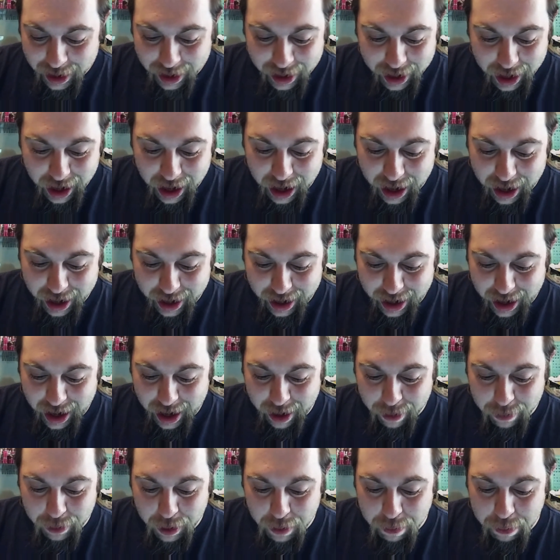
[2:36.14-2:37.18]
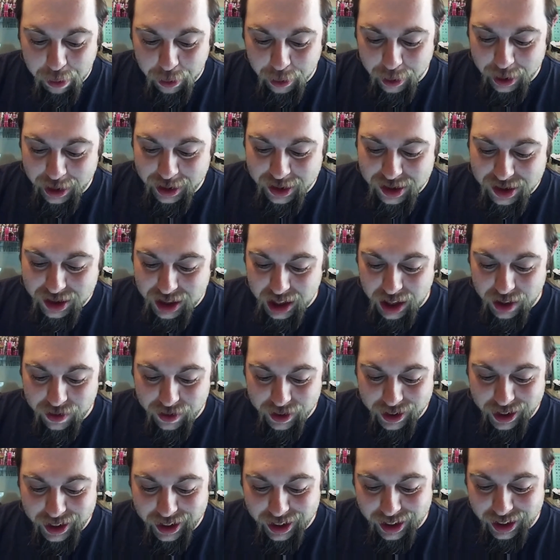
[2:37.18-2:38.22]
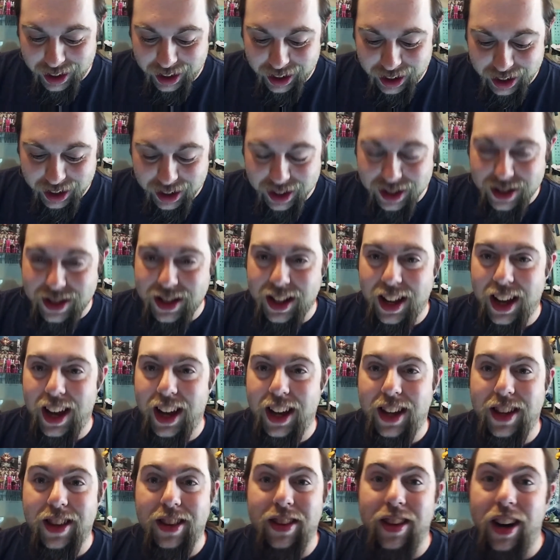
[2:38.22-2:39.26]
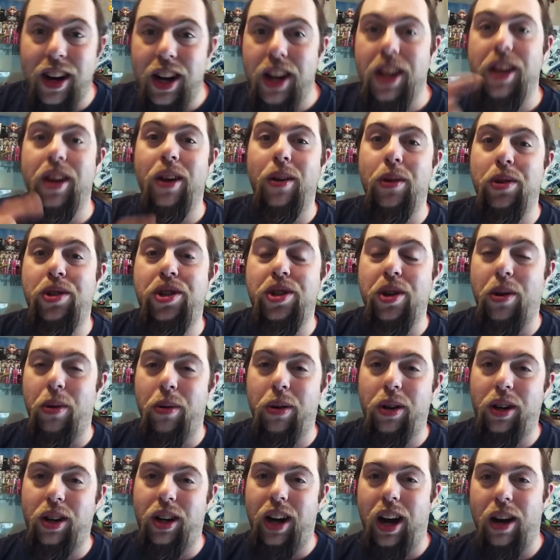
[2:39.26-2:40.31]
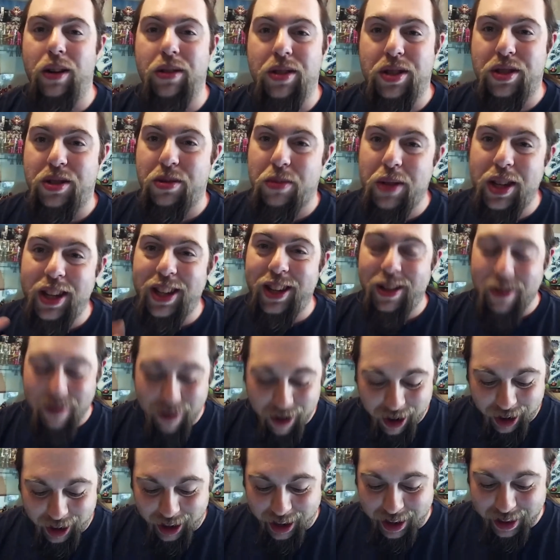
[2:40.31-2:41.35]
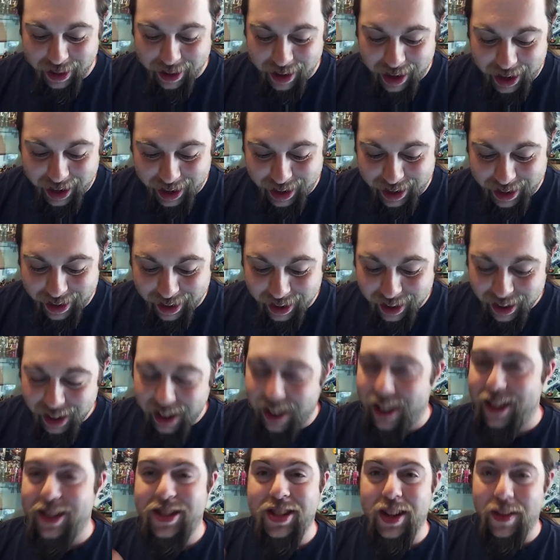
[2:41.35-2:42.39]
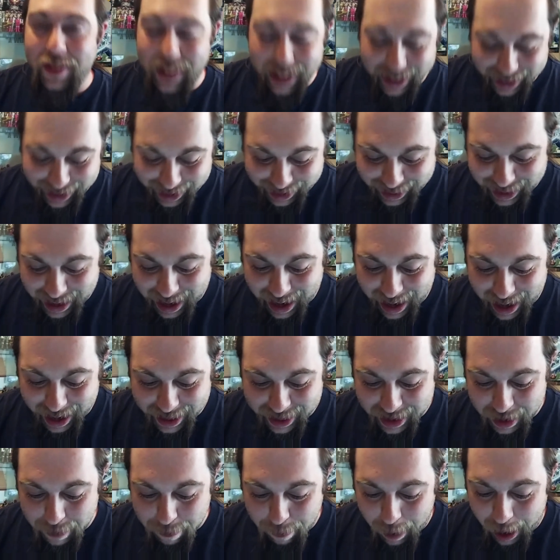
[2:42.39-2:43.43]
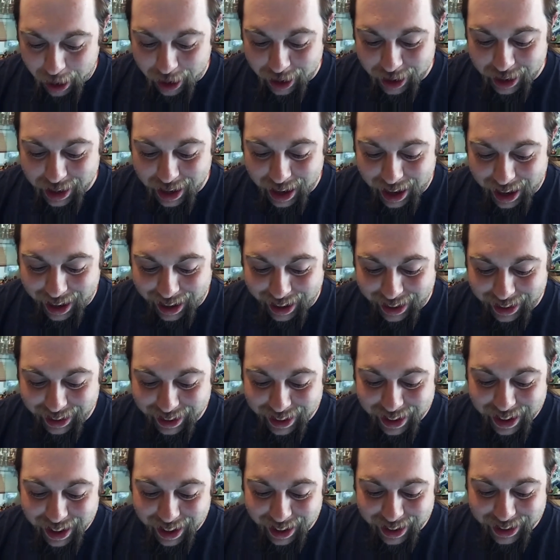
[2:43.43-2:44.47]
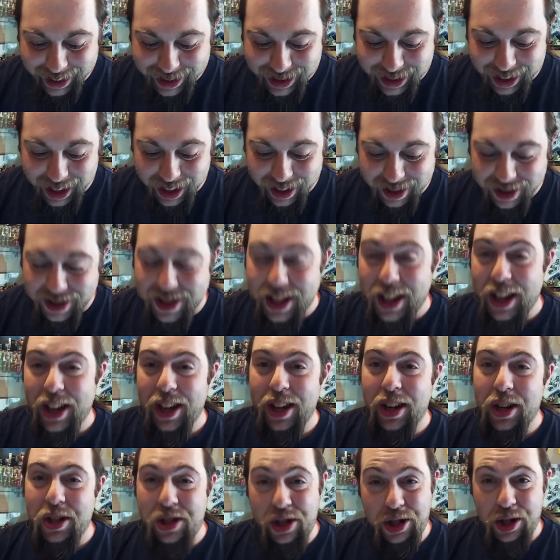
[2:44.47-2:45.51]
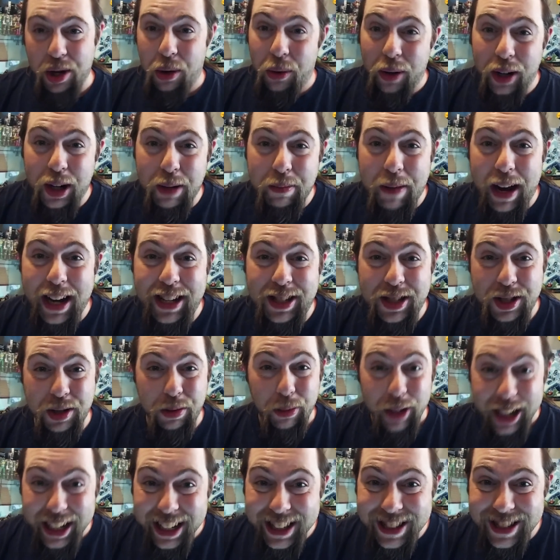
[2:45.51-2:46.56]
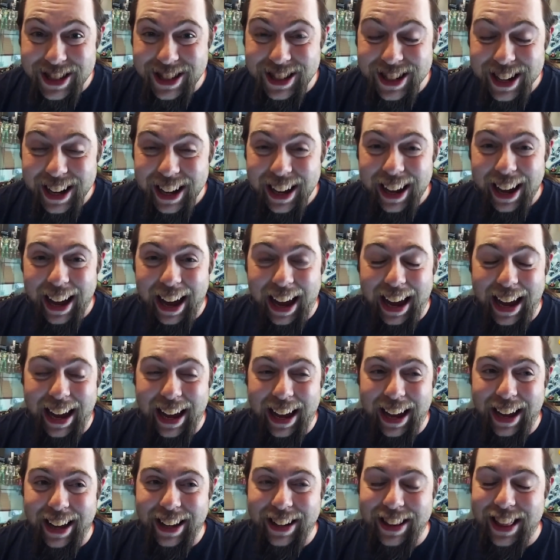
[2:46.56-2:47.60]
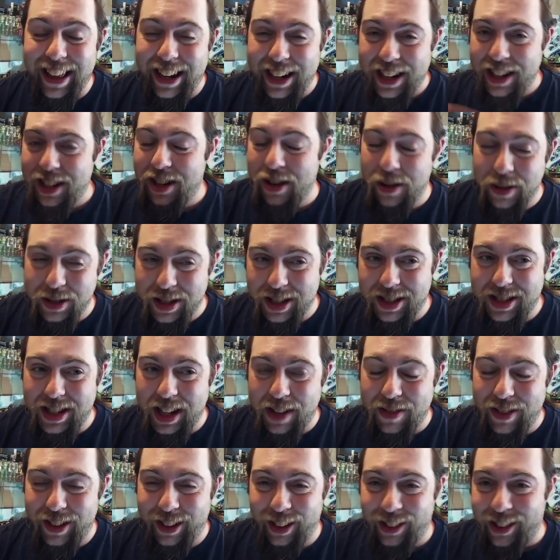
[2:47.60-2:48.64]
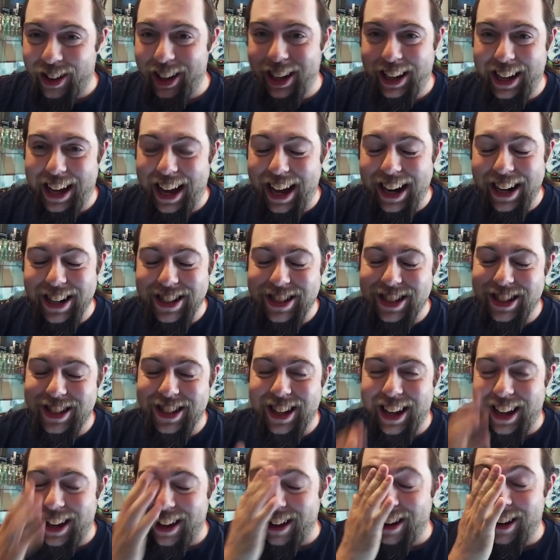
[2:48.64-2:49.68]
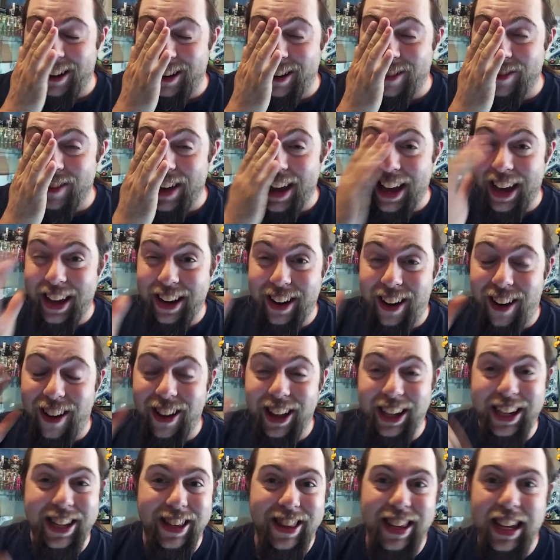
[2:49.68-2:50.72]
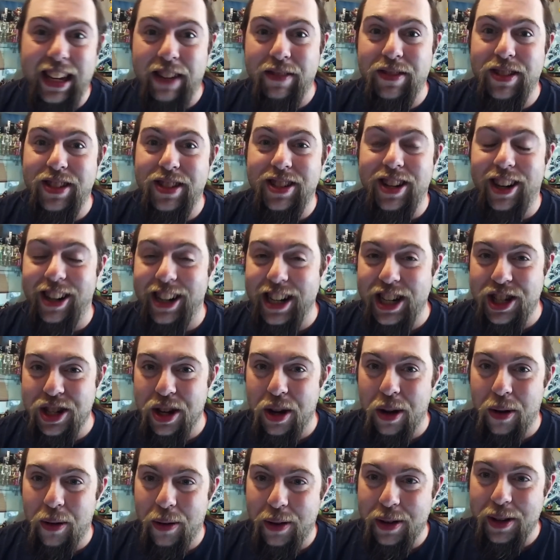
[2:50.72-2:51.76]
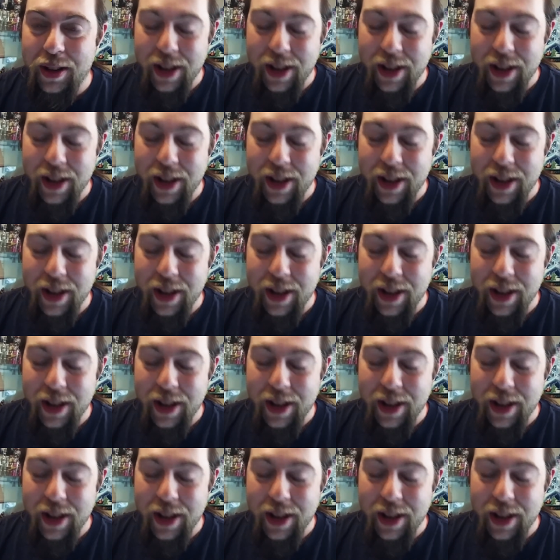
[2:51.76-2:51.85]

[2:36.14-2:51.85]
At one point, Steven is like, there you go, show her how sweet you are, and then, or something like that, and then Peridot says, show her my sweets, and then it goes to Steven real quick, and it's just like, oh man, all I can think of is dirty joke.